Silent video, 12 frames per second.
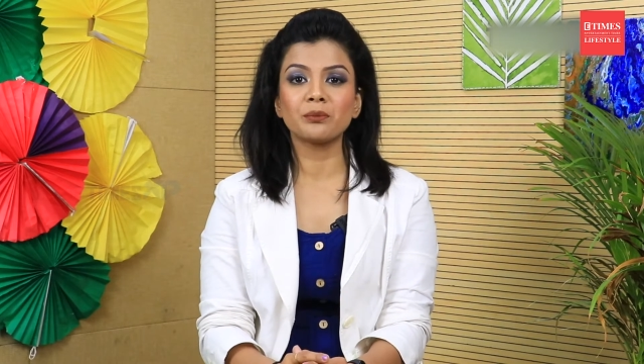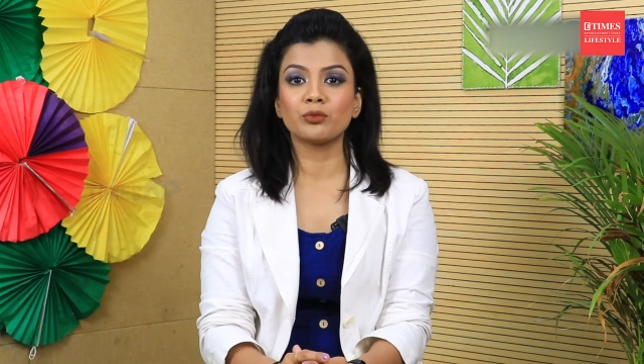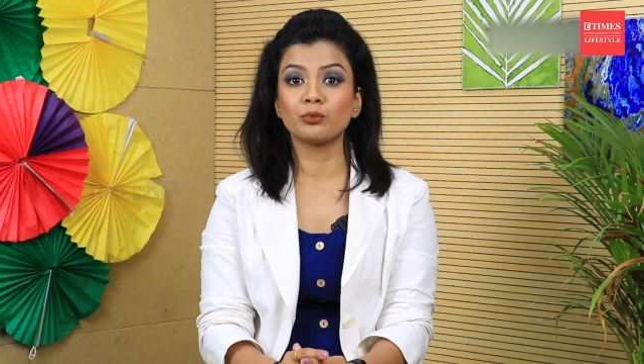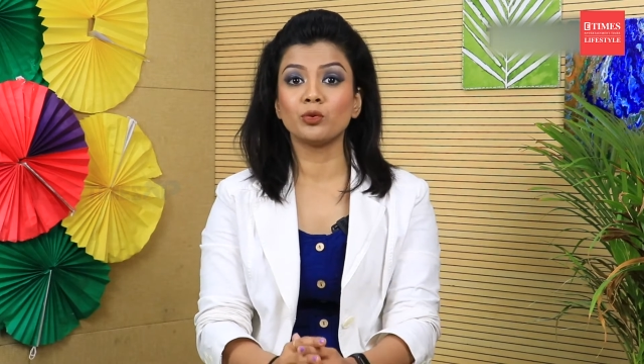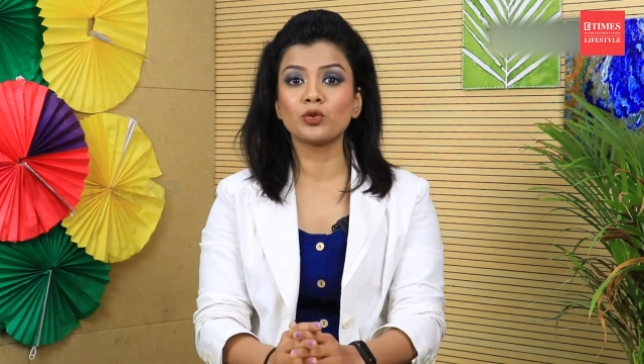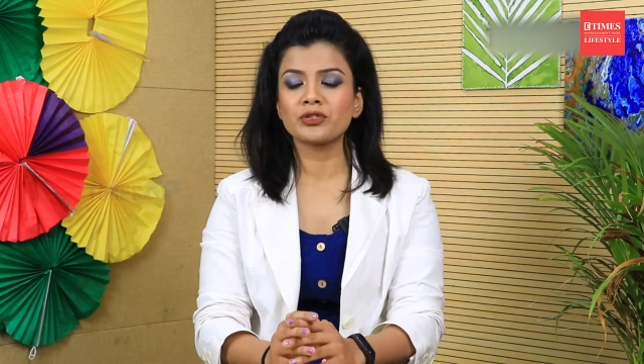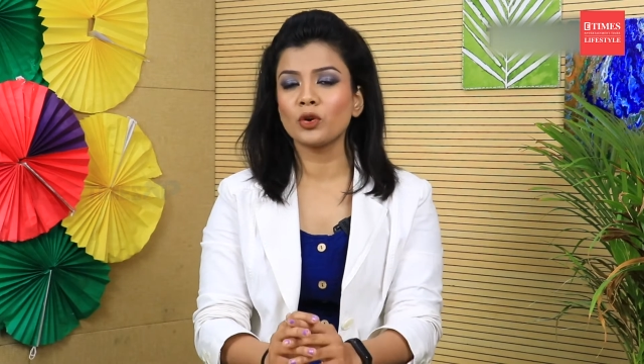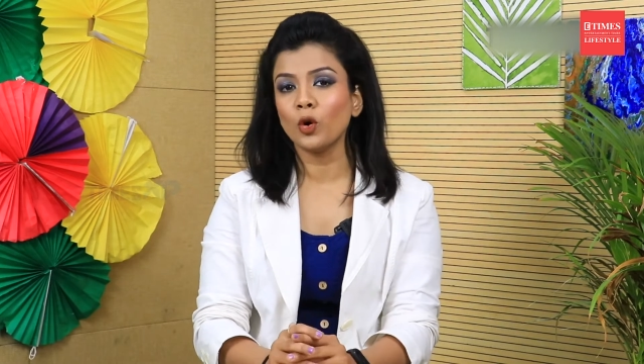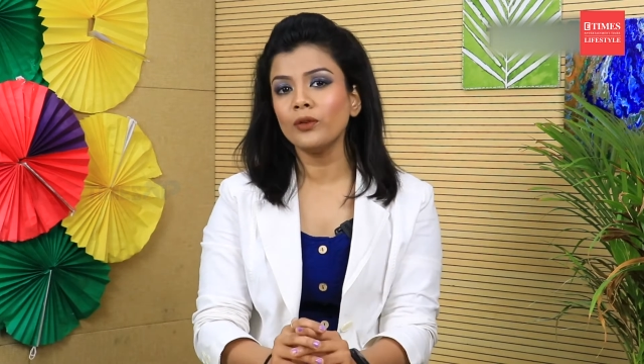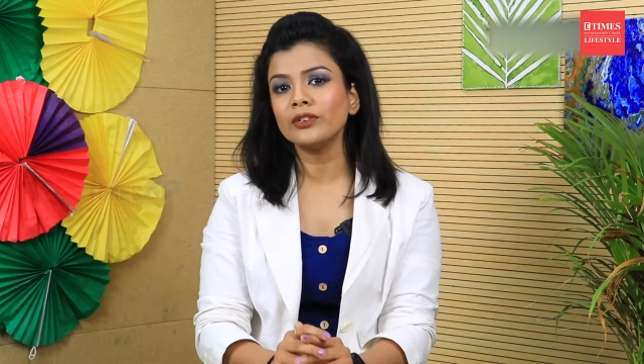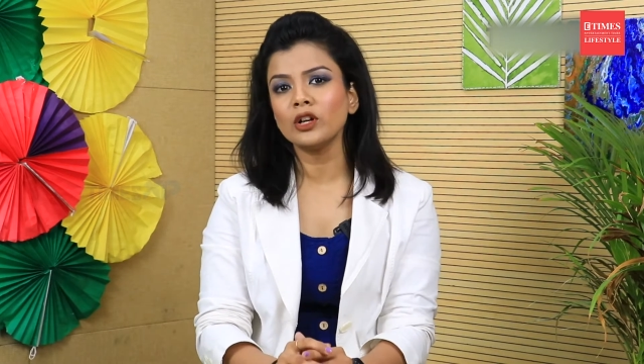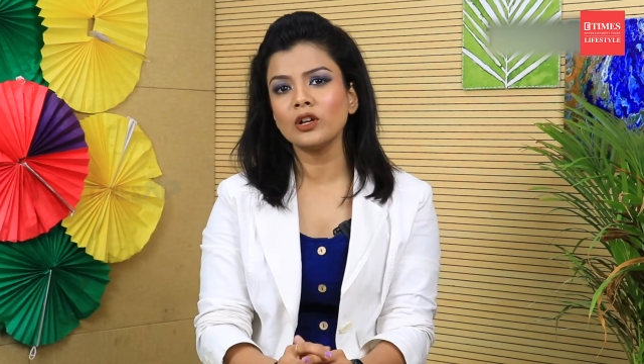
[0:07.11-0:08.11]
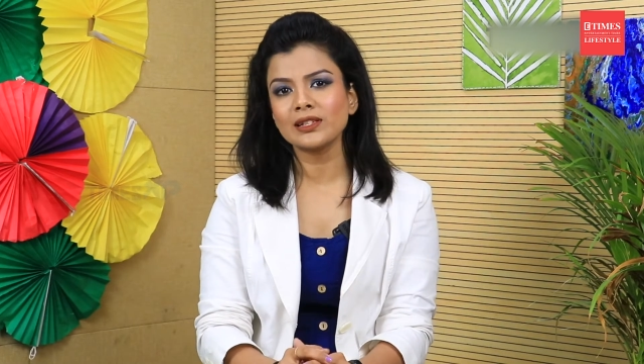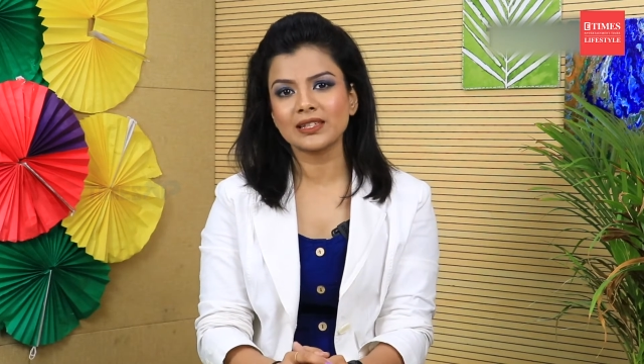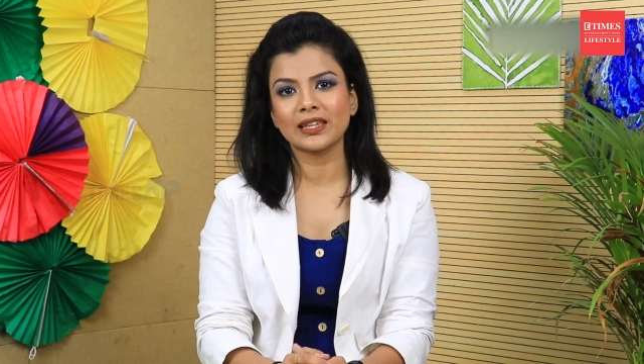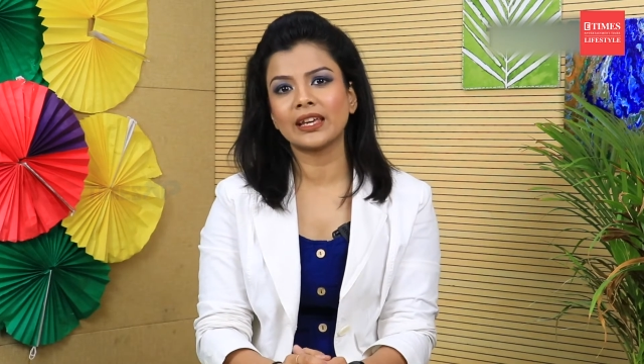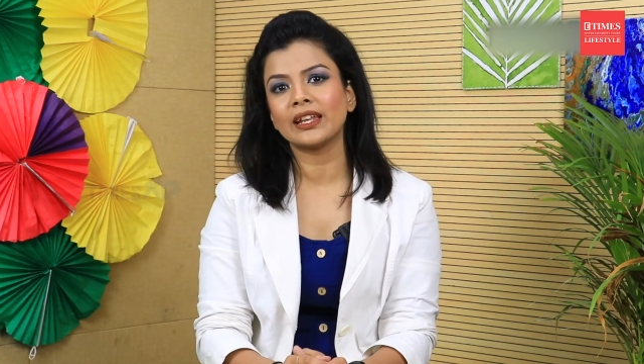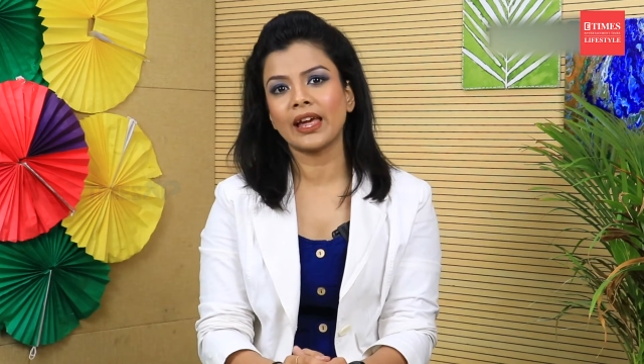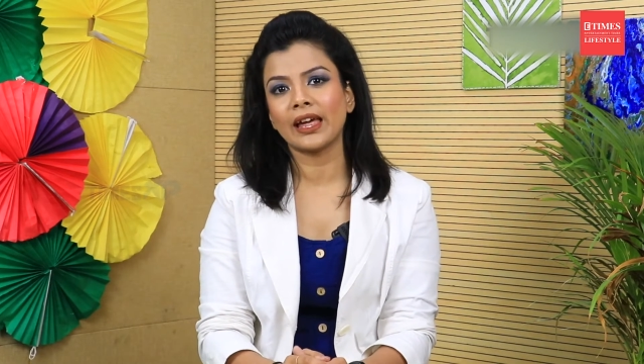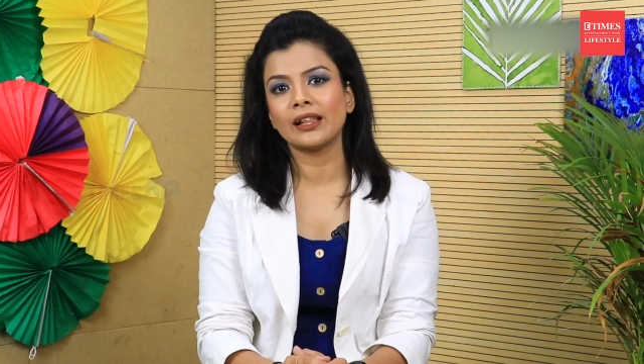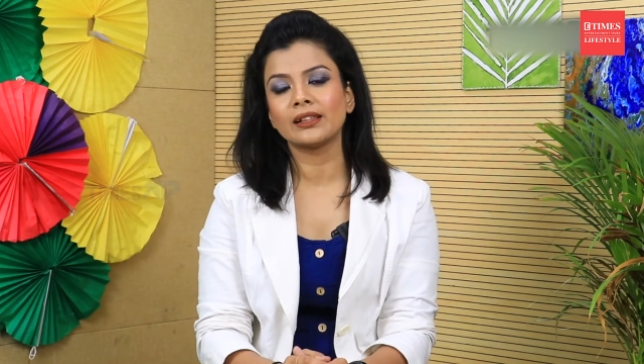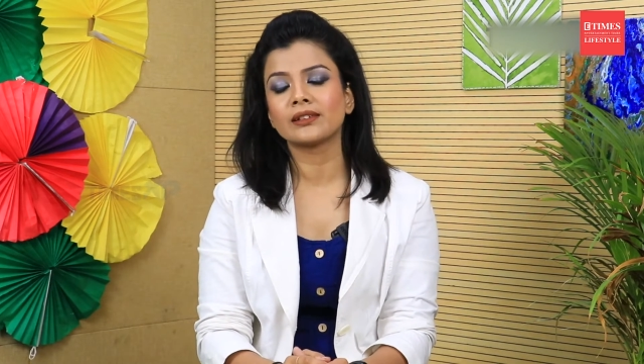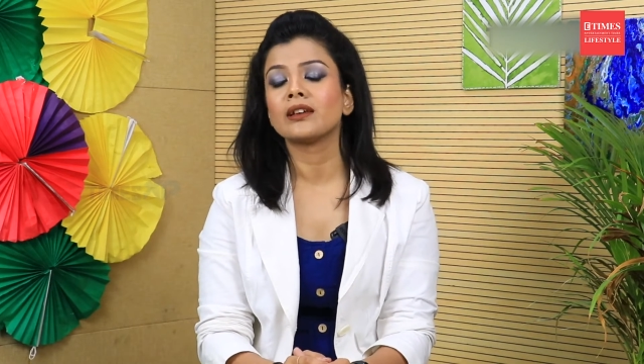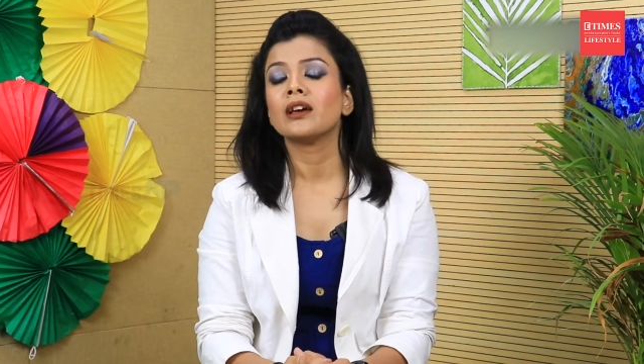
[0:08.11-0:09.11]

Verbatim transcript: promotes overall skin health